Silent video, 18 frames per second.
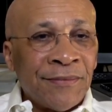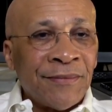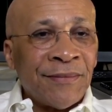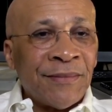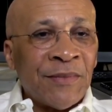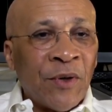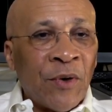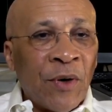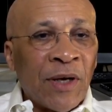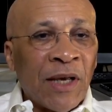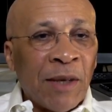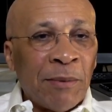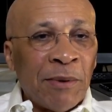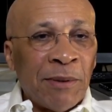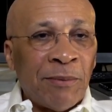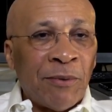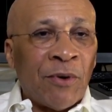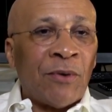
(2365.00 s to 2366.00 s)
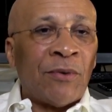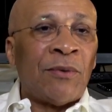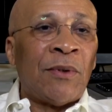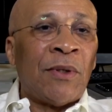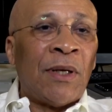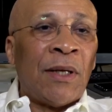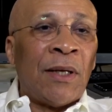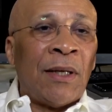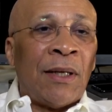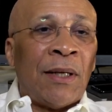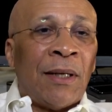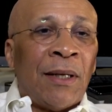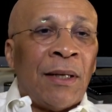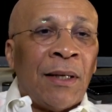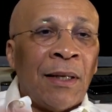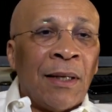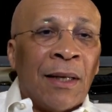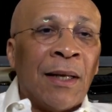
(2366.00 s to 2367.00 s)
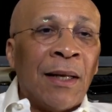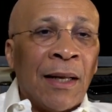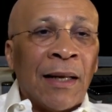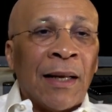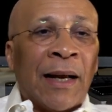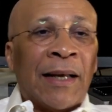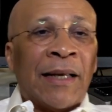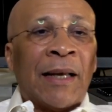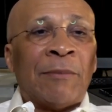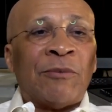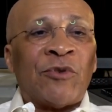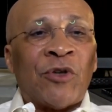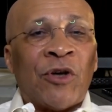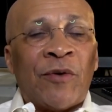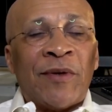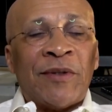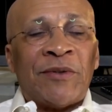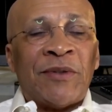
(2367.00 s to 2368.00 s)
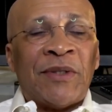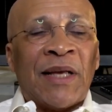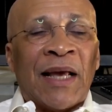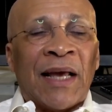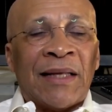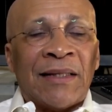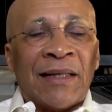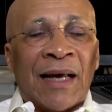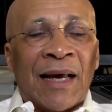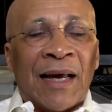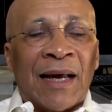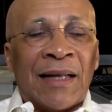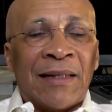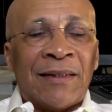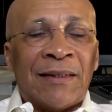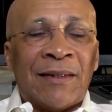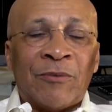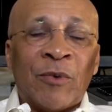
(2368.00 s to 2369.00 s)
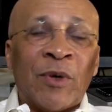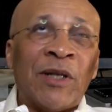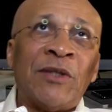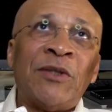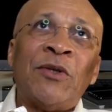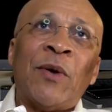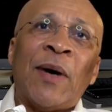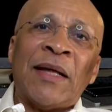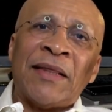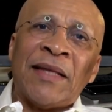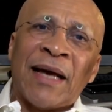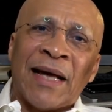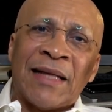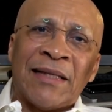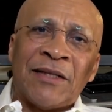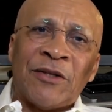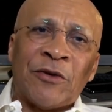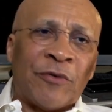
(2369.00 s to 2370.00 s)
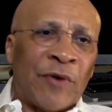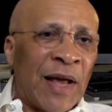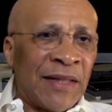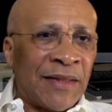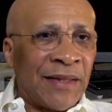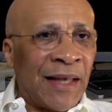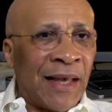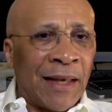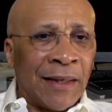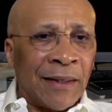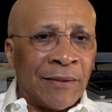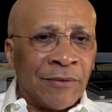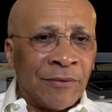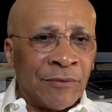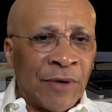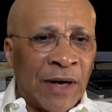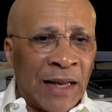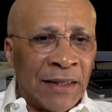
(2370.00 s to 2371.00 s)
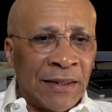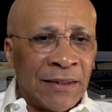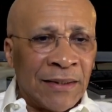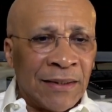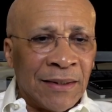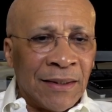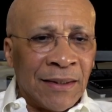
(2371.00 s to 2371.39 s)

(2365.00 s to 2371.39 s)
Okay, people. I am sorry today. I I think I did the right thing, right?